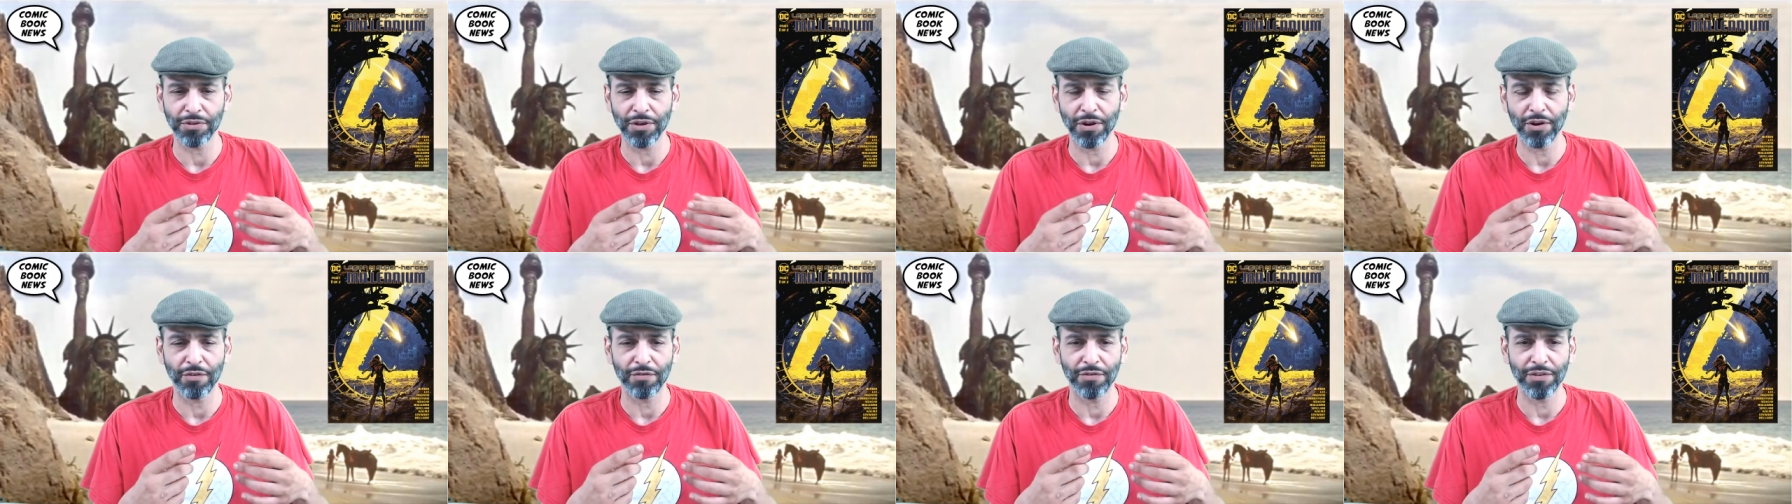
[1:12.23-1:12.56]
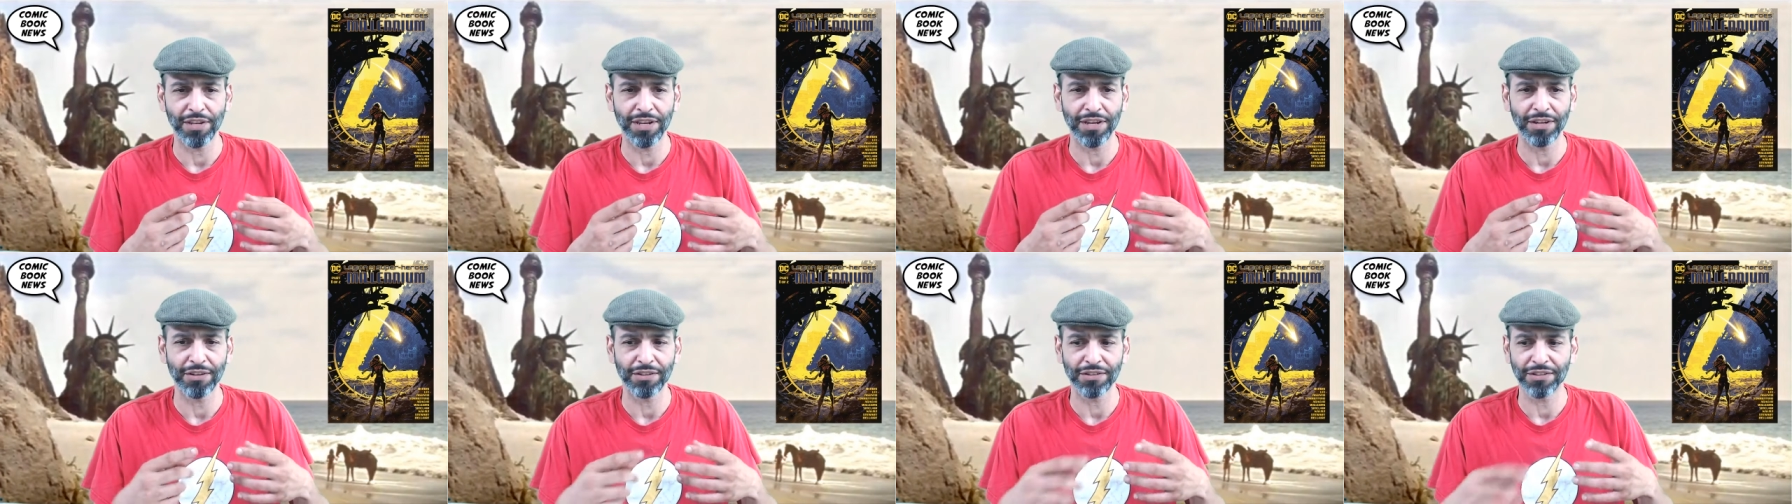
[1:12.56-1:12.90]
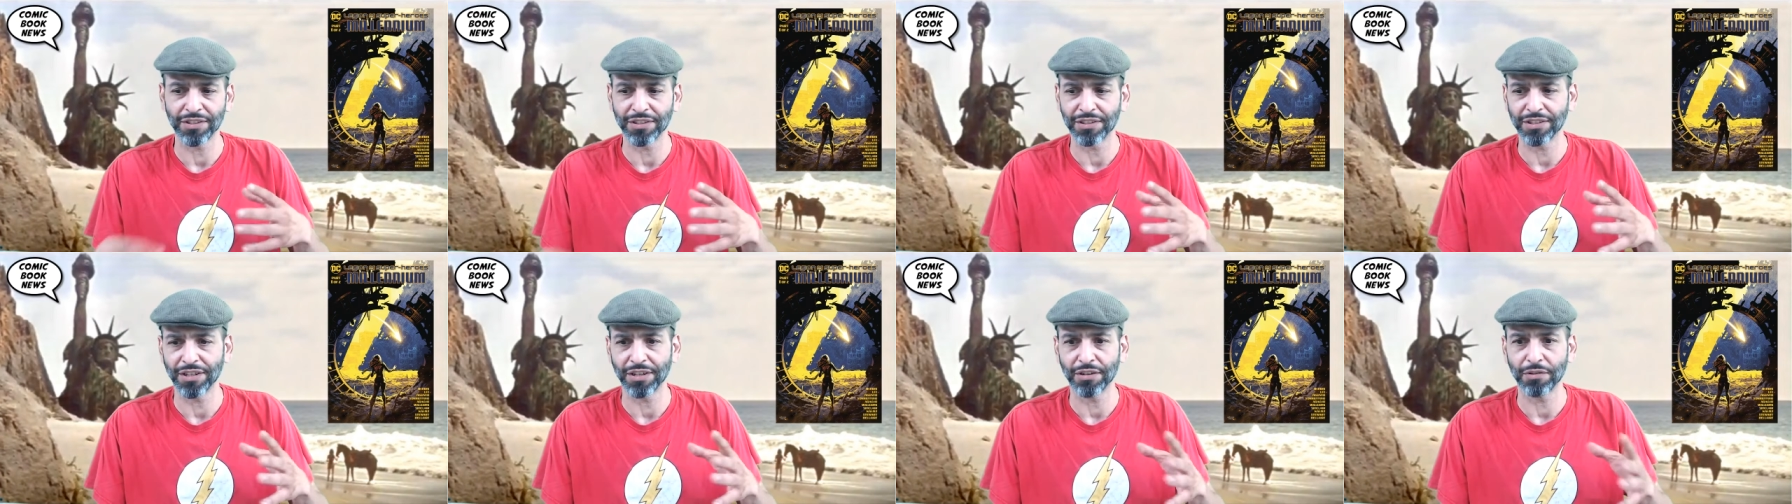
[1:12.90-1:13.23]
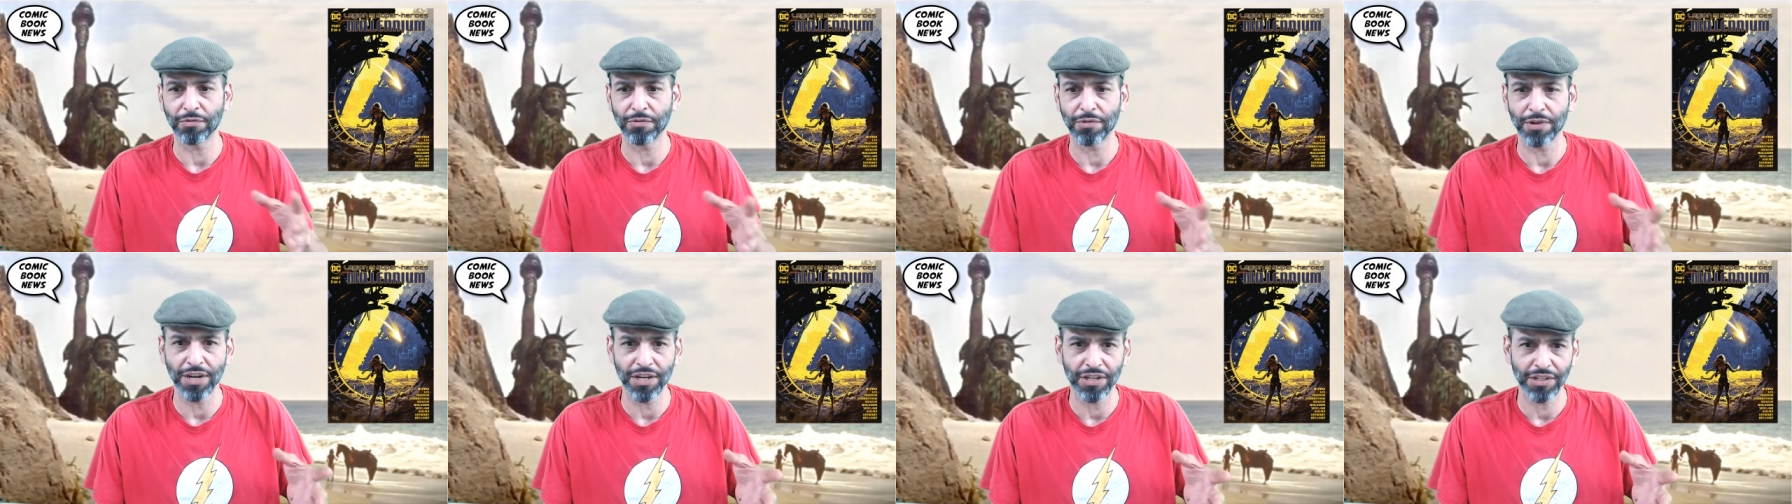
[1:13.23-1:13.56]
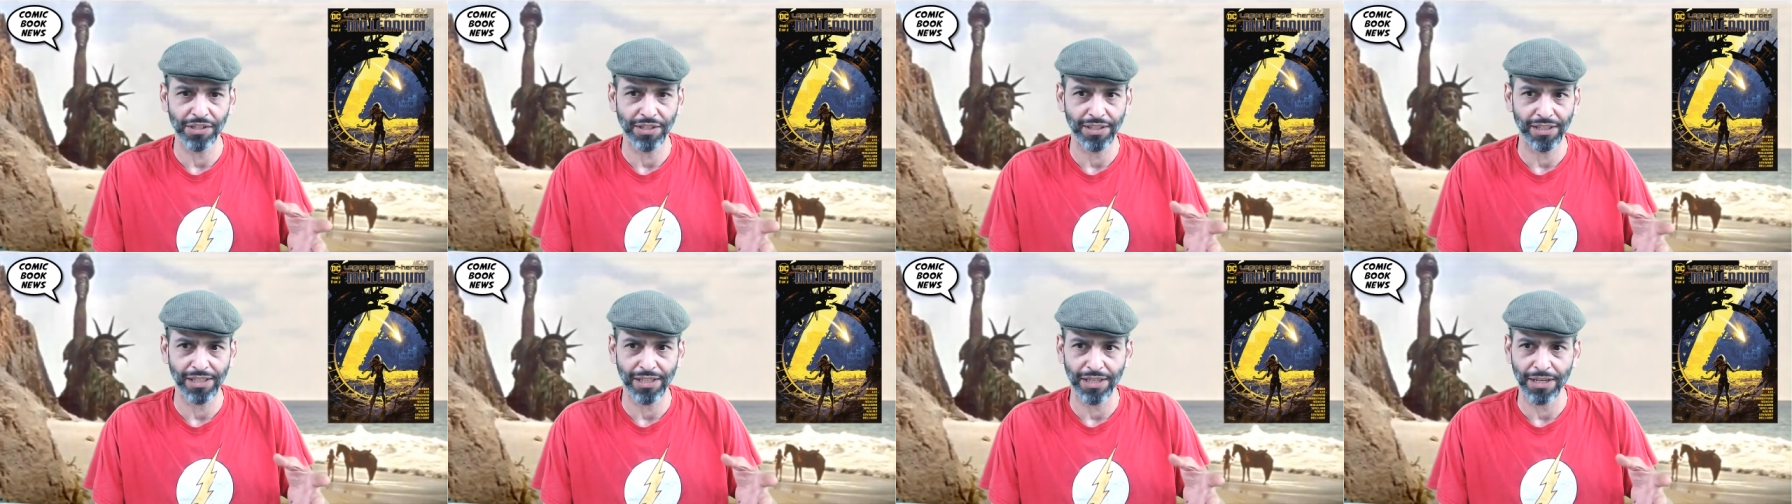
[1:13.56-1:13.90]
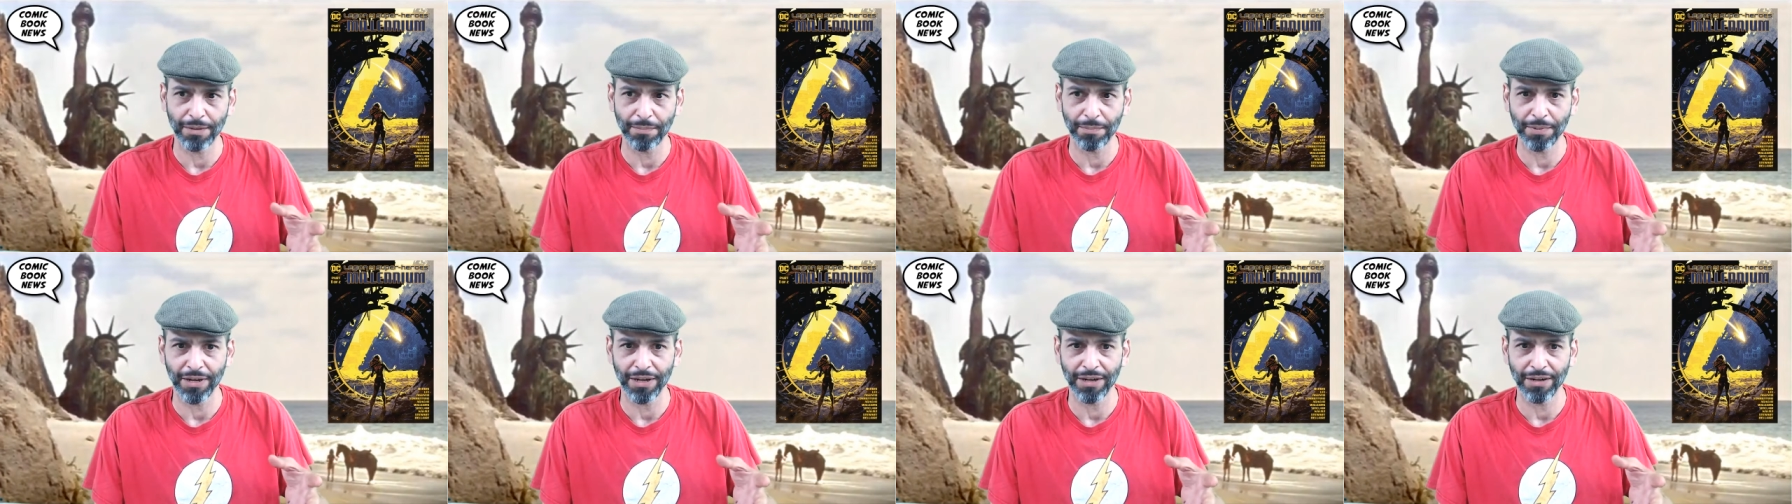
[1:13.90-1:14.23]
over the years since it originally
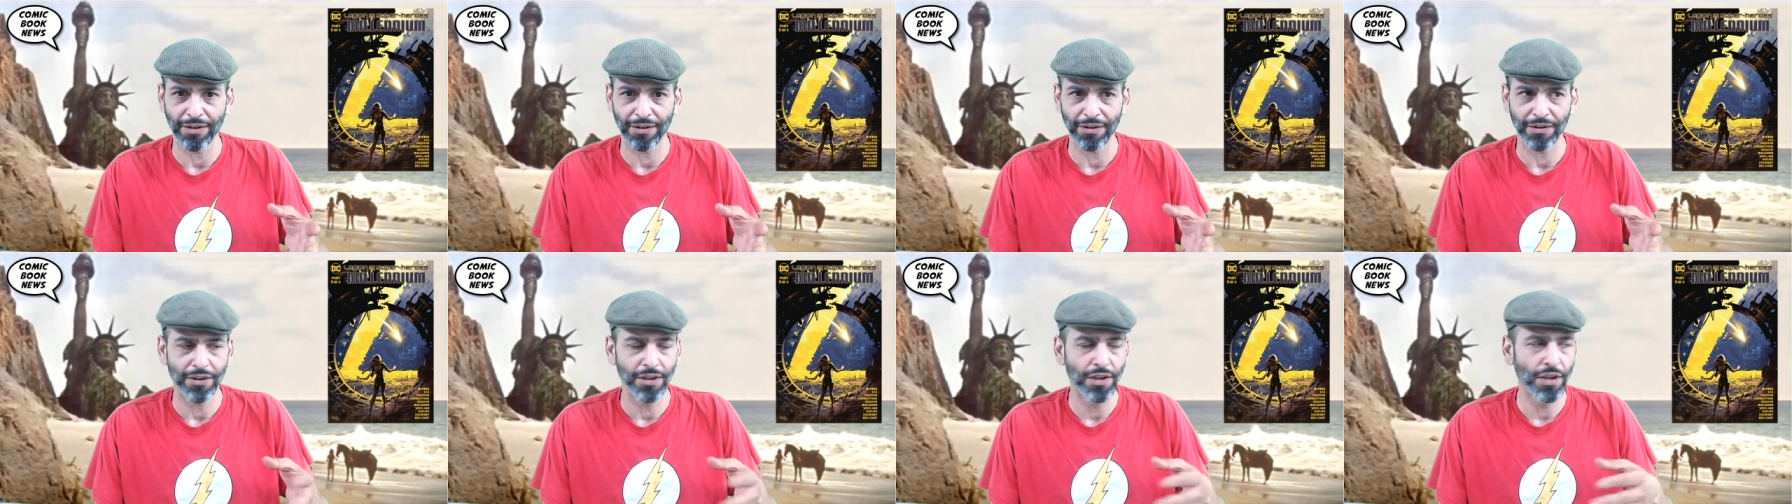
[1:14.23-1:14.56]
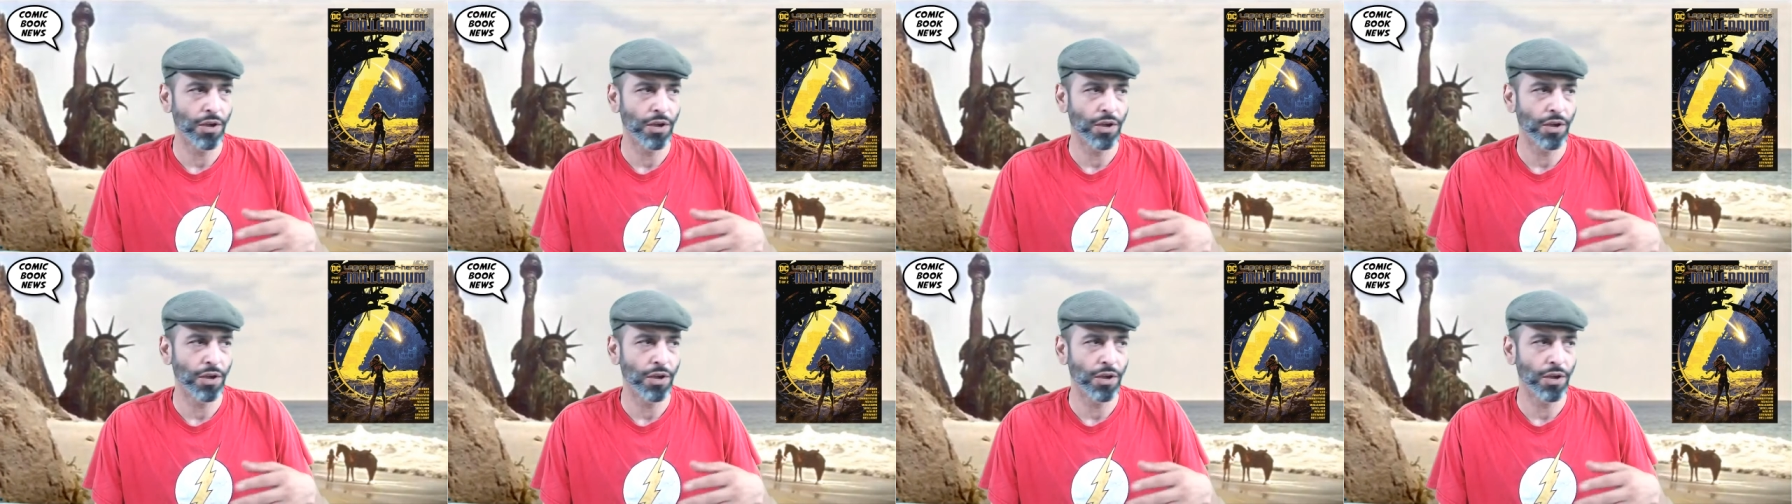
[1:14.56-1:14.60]
appeared